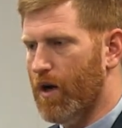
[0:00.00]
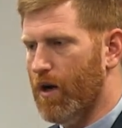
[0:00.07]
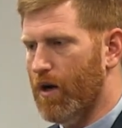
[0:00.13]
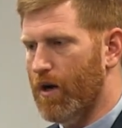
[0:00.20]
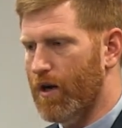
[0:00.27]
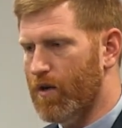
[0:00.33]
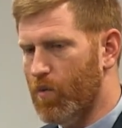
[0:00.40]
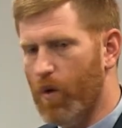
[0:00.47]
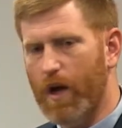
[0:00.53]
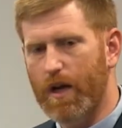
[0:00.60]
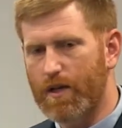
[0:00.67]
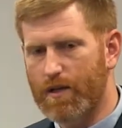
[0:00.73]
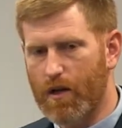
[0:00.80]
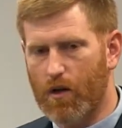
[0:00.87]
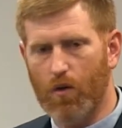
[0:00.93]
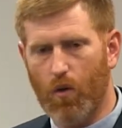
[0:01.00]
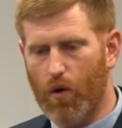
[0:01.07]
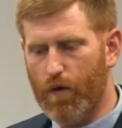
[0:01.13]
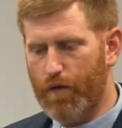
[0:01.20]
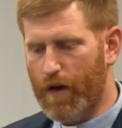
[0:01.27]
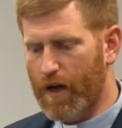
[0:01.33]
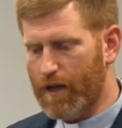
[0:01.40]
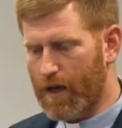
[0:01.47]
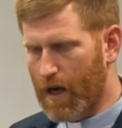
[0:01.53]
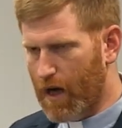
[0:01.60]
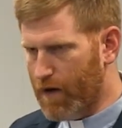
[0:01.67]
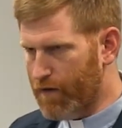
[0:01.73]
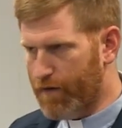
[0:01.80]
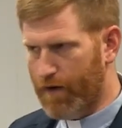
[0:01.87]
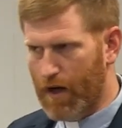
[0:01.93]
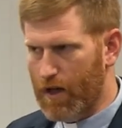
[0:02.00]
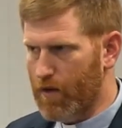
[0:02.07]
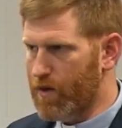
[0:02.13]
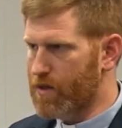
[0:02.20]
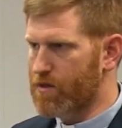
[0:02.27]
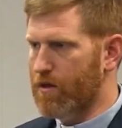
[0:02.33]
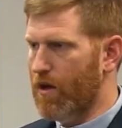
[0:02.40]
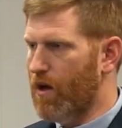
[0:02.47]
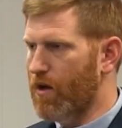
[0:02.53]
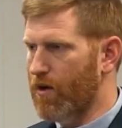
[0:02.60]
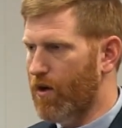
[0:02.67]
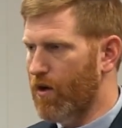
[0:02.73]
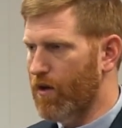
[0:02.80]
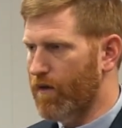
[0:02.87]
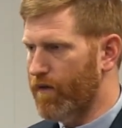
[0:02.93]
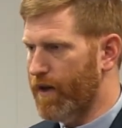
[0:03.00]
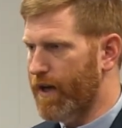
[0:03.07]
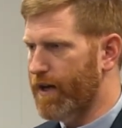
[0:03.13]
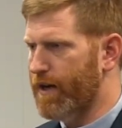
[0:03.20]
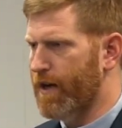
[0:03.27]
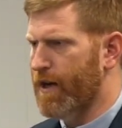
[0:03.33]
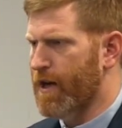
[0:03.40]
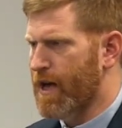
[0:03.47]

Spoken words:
in ways that glorified God and follow his law and all of that.